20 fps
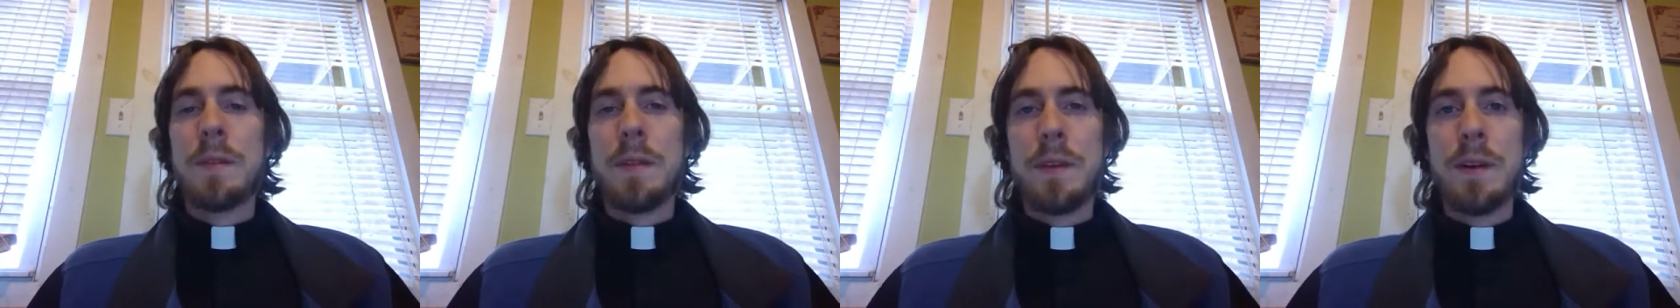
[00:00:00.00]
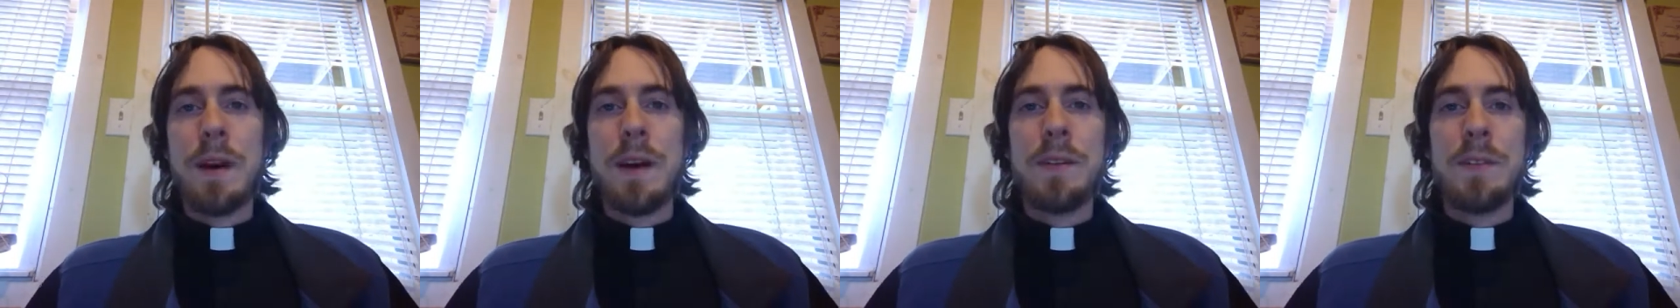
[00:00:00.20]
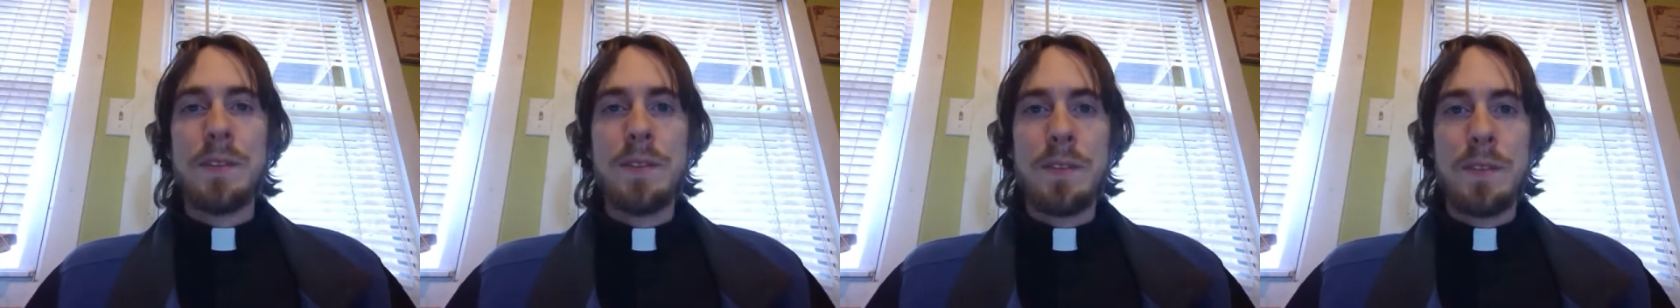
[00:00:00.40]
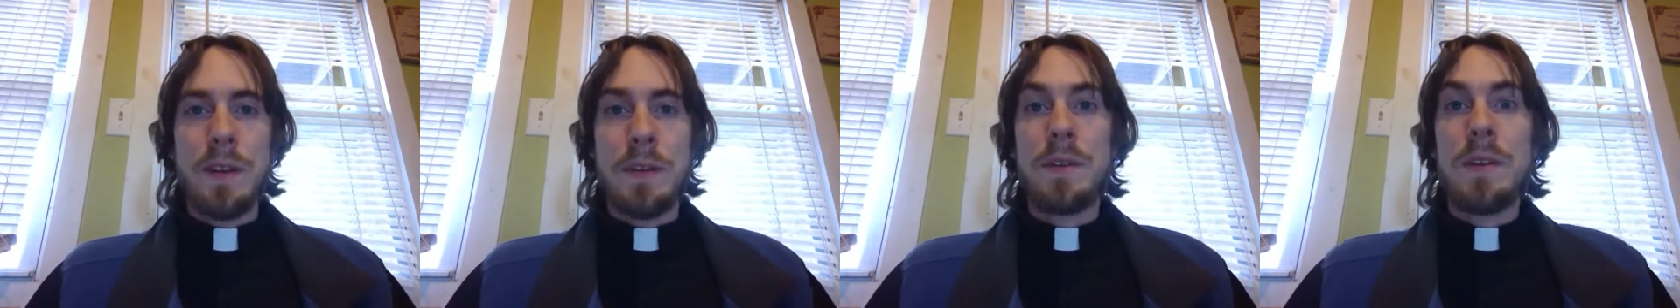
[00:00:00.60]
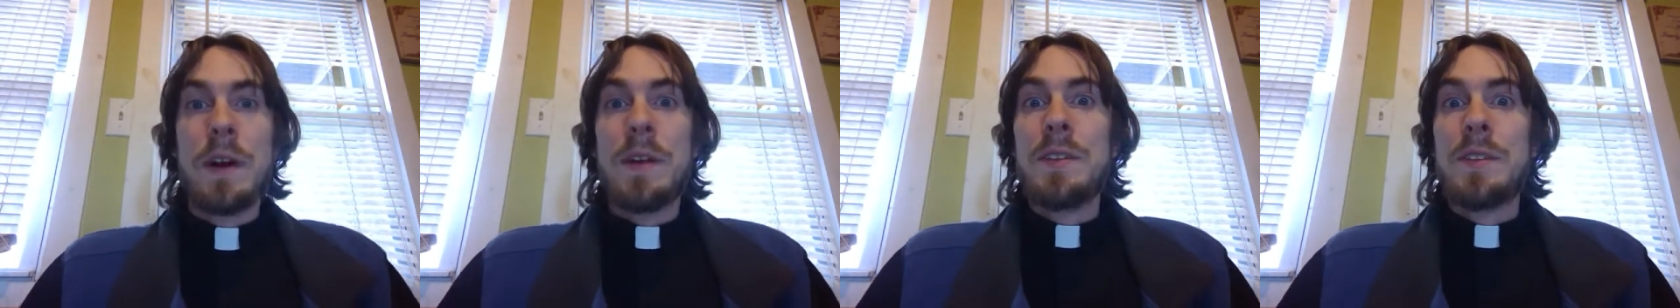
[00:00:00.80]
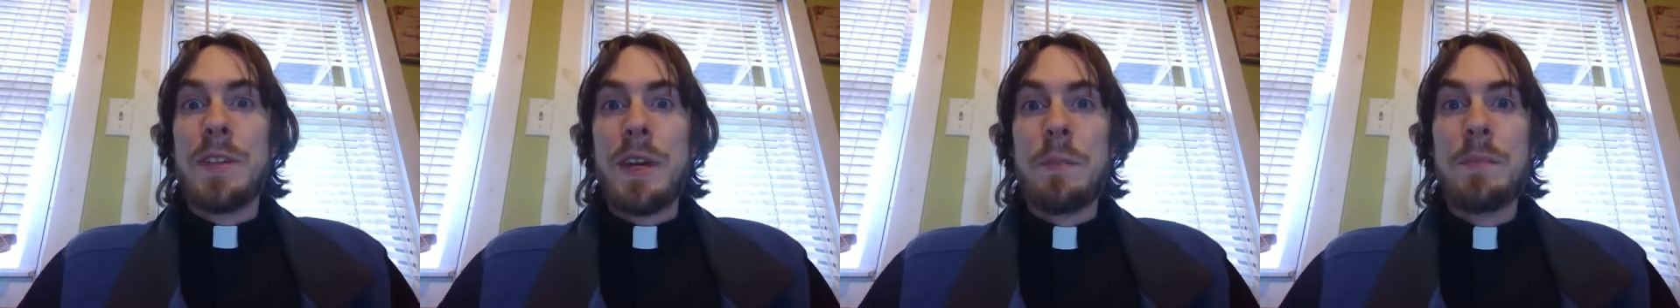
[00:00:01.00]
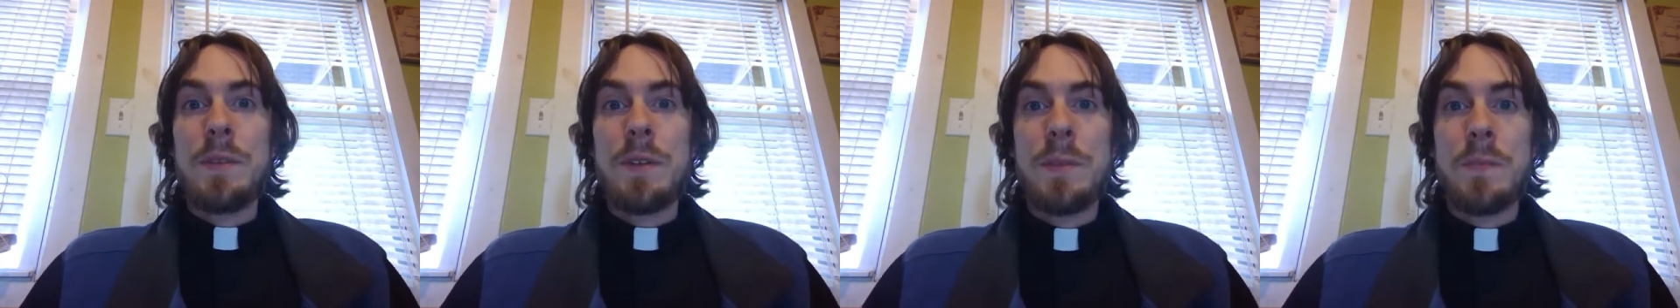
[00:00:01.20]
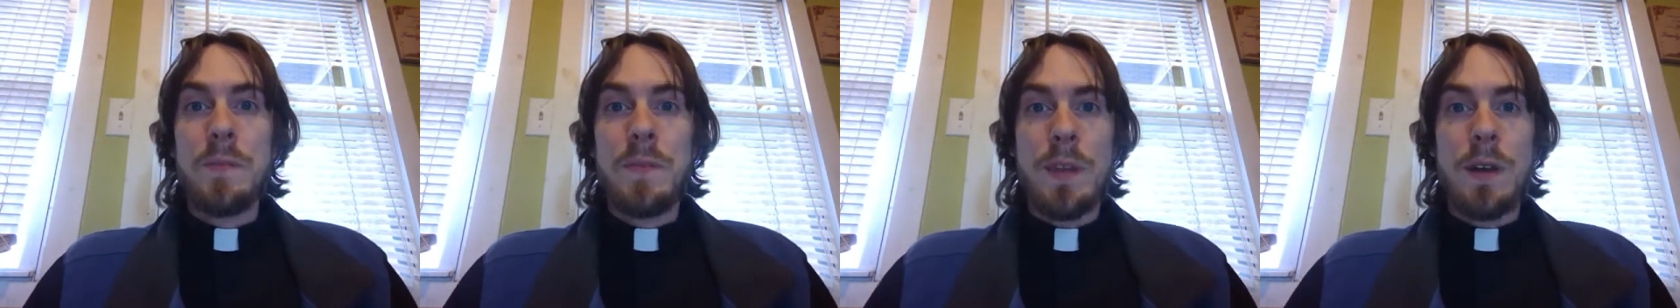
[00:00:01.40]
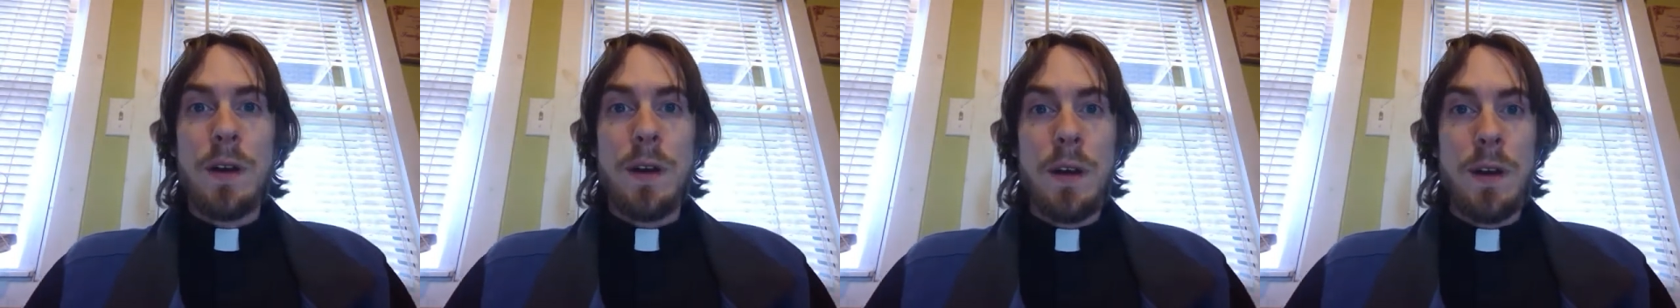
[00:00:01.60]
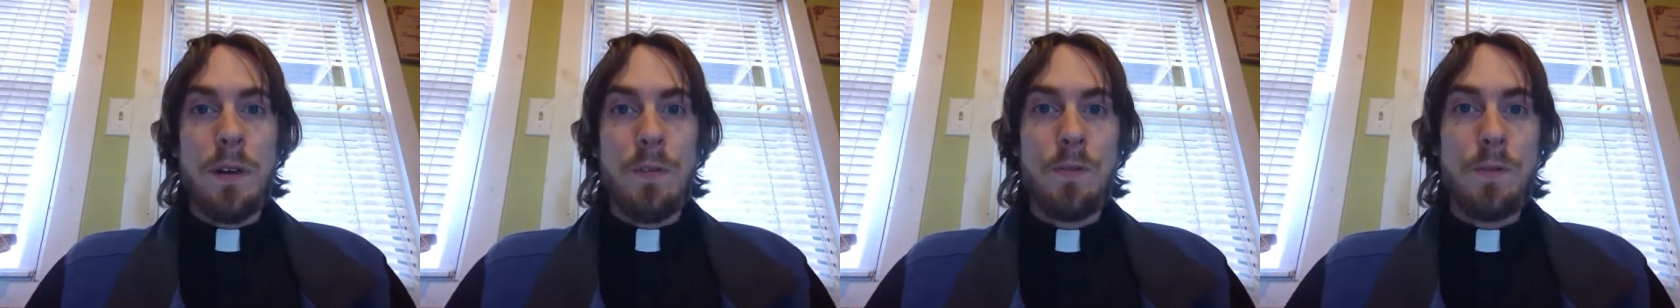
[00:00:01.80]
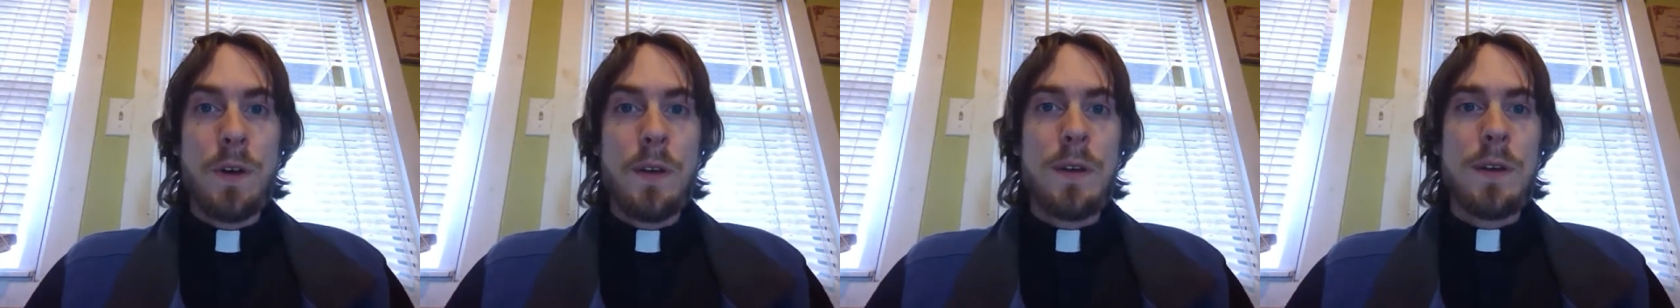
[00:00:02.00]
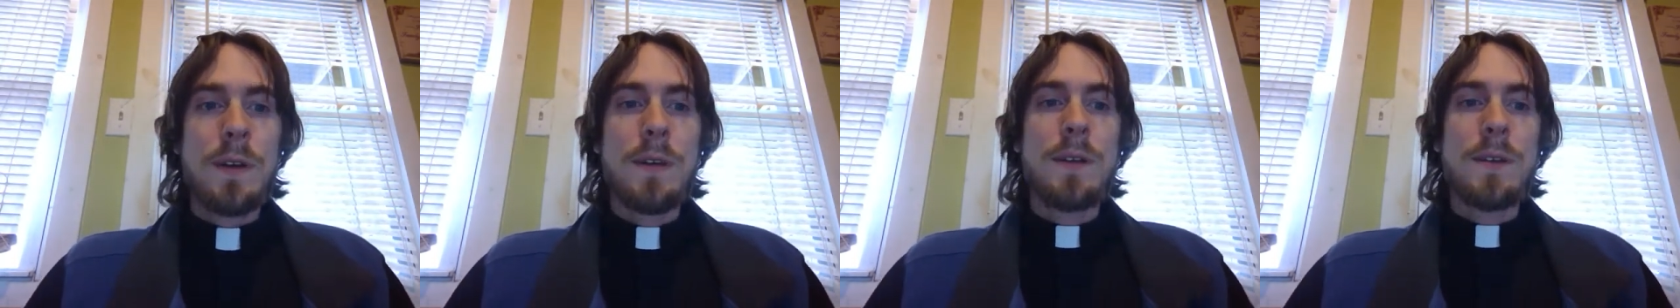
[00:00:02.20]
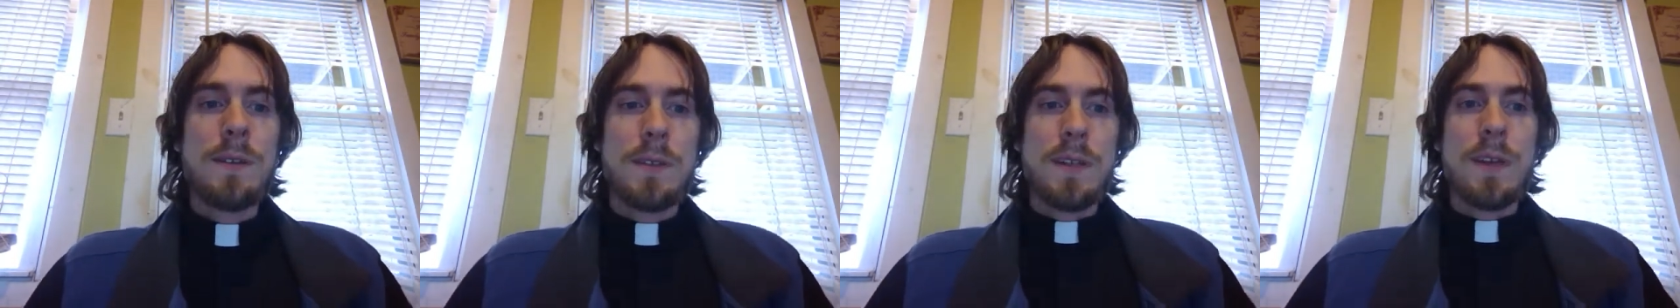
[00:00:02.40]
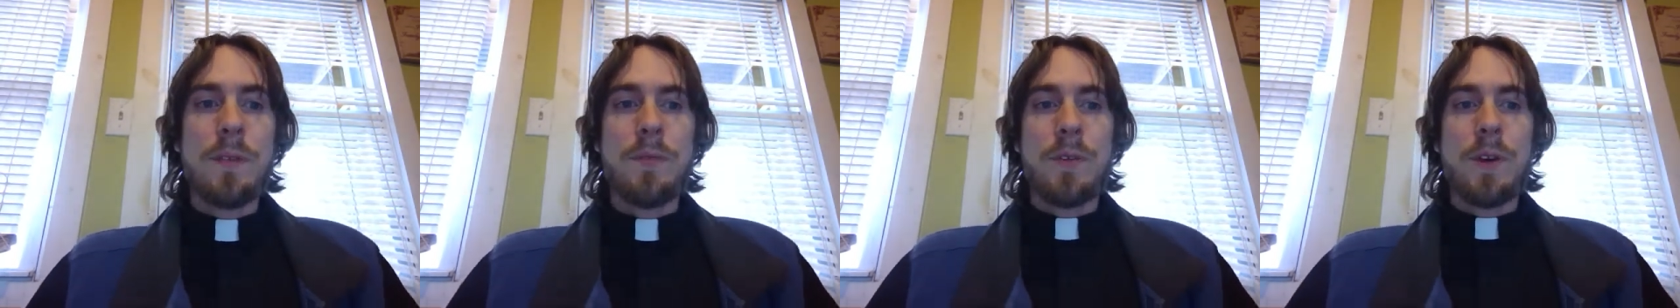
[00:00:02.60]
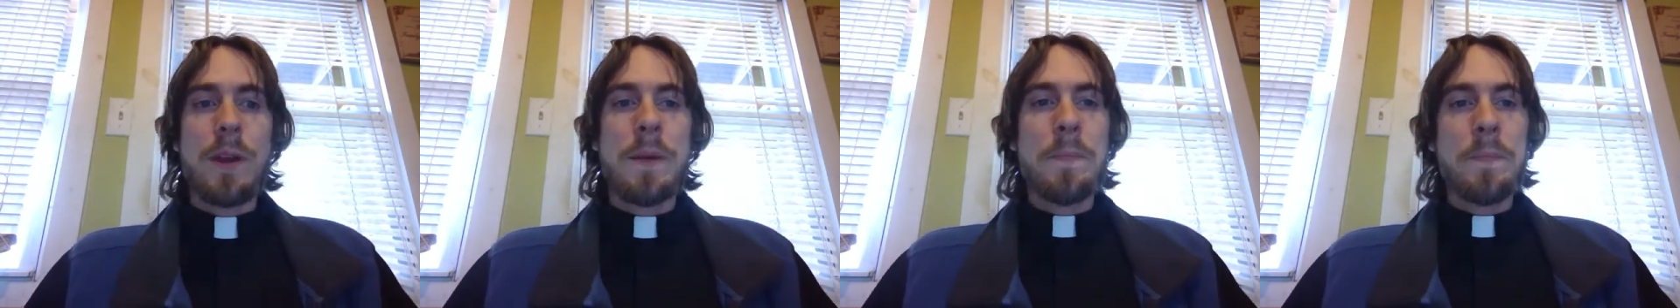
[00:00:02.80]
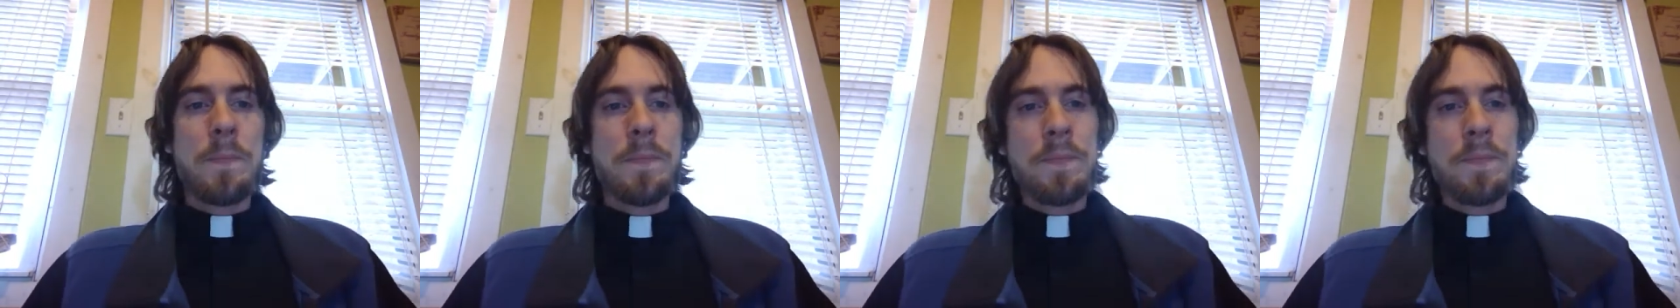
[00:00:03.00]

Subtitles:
concept of slavery.